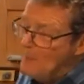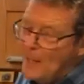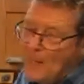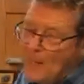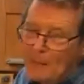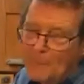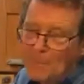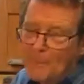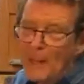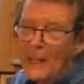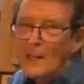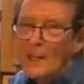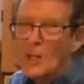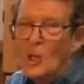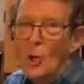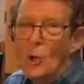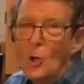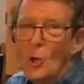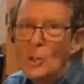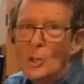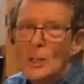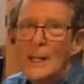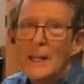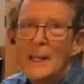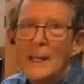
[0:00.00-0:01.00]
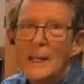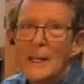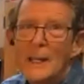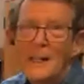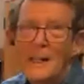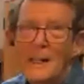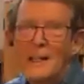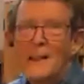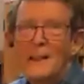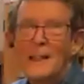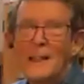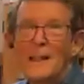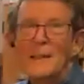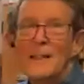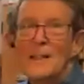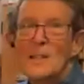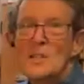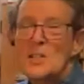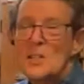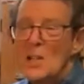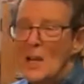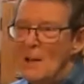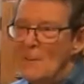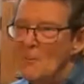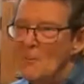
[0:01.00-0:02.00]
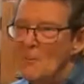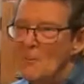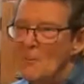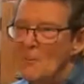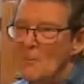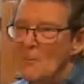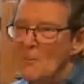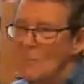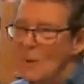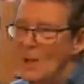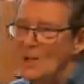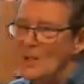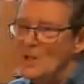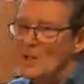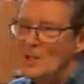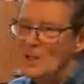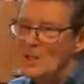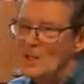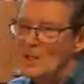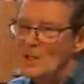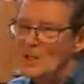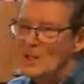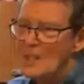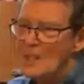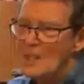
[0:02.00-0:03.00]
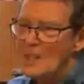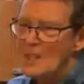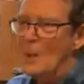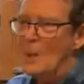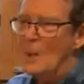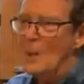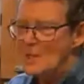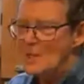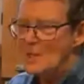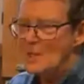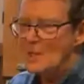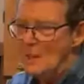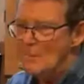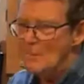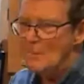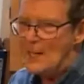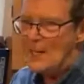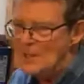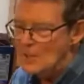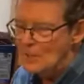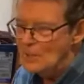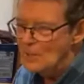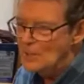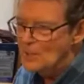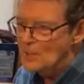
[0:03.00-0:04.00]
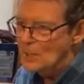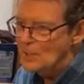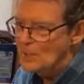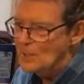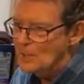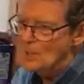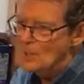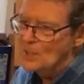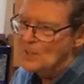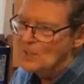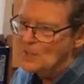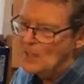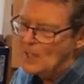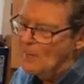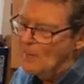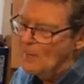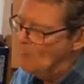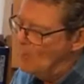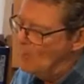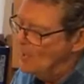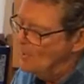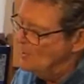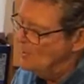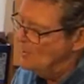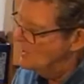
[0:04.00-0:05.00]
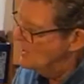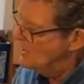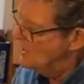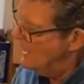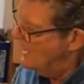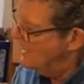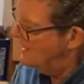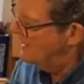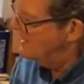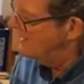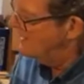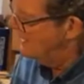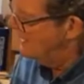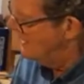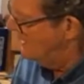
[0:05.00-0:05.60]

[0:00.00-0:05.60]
made by Golding, the same ones in Boston, Massachusetts, the same ones that